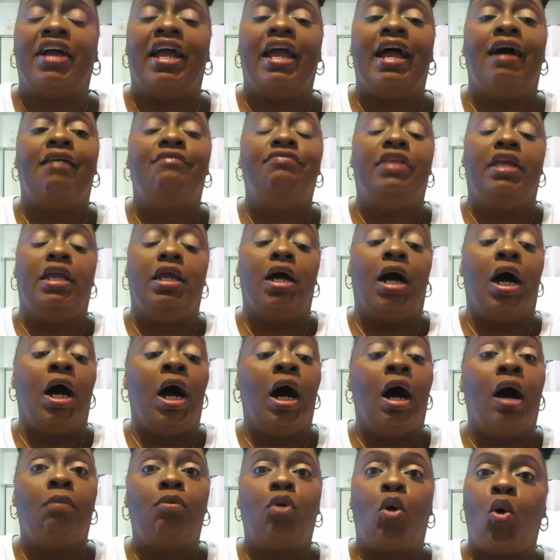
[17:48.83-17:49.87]
I have the
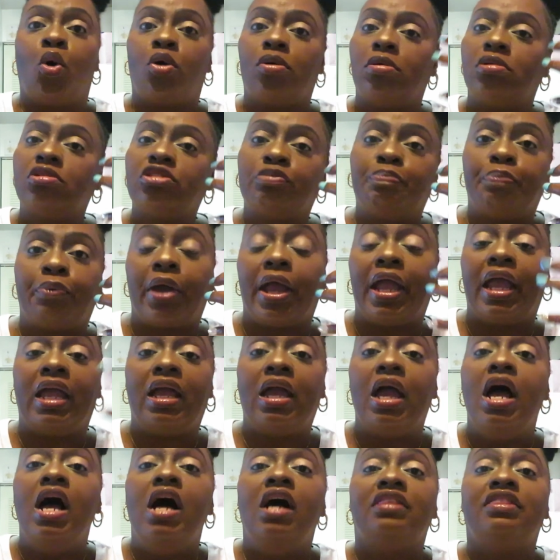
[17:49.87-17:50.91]
um,
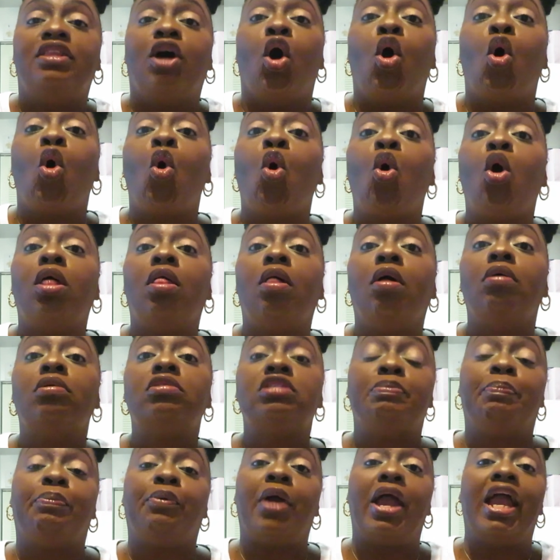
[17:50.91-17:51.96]
spray, the oil
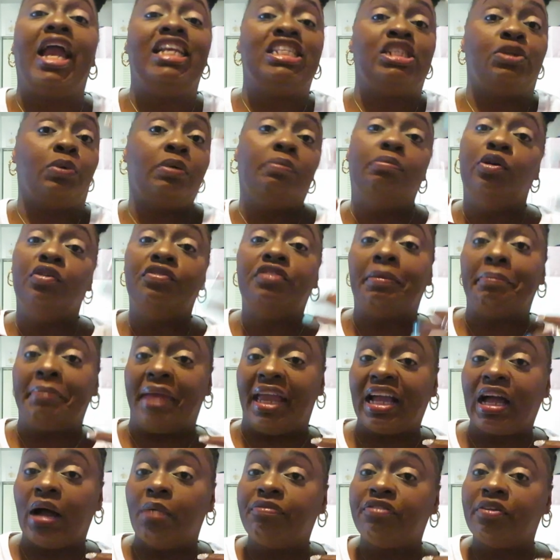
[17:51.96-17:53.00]
spray to remove the
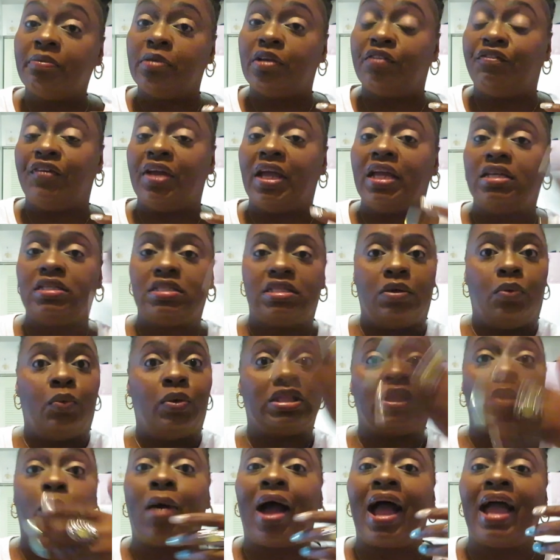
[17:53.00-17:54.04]
makeup from your face
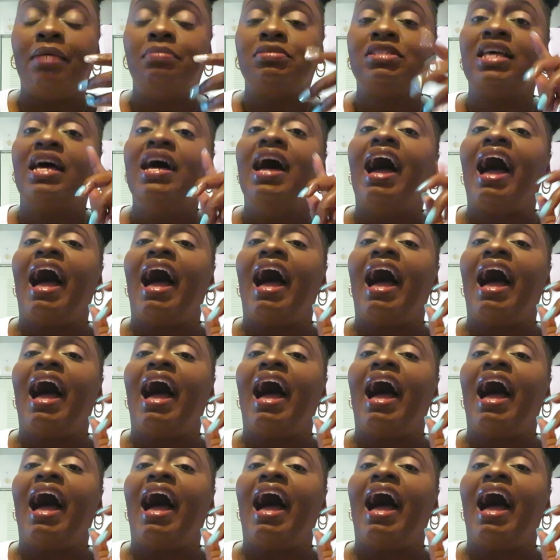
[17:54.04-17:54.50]
with the wipes.